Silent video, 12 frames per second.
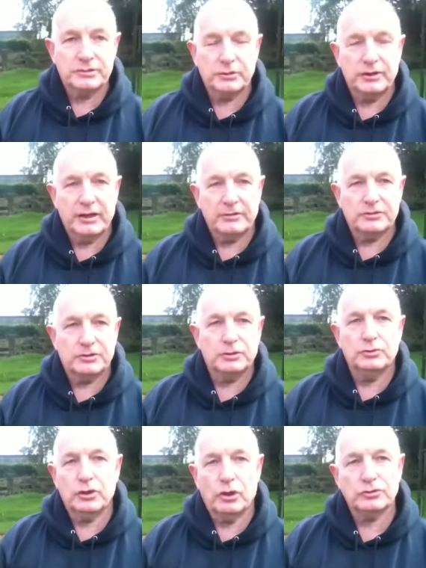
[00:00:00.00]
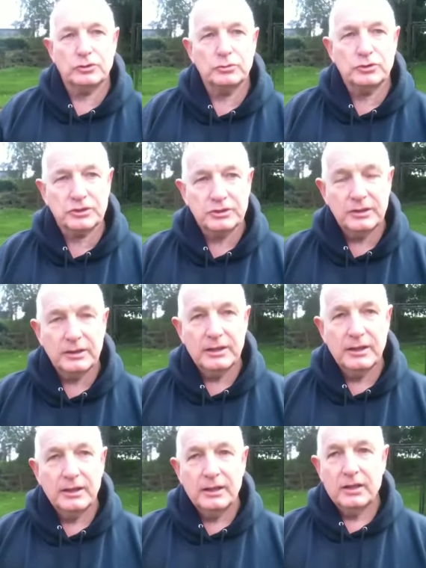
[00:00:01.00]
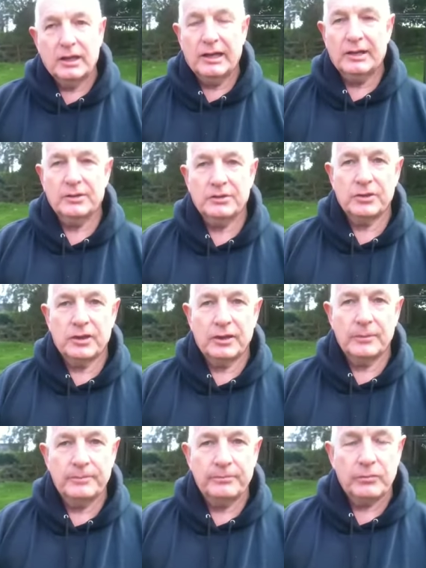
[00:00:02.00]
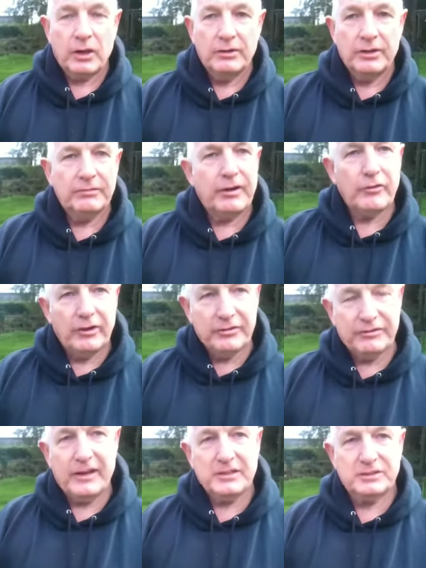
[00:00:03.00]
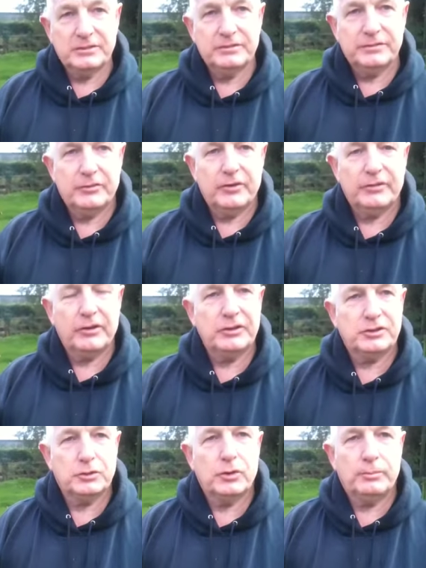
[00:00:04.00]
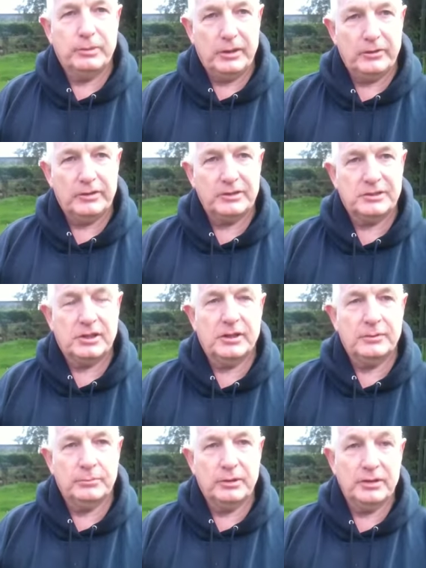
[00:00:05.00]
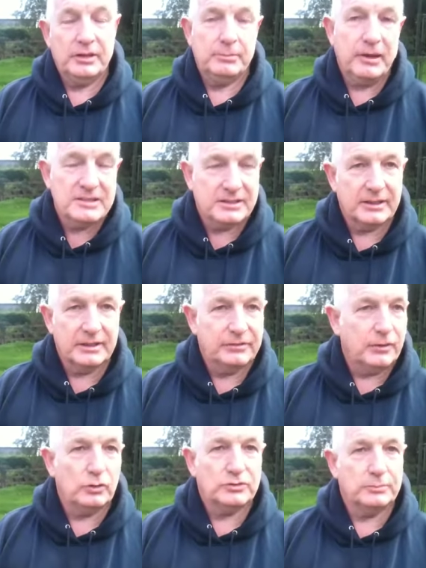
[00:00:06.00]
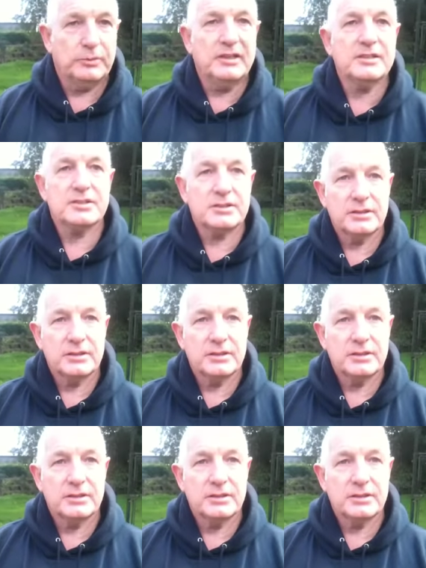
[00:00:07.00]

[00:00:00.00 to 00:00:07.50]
so you have two nozzles, and they're very effective for a very short period of time, but they basically fall to bits.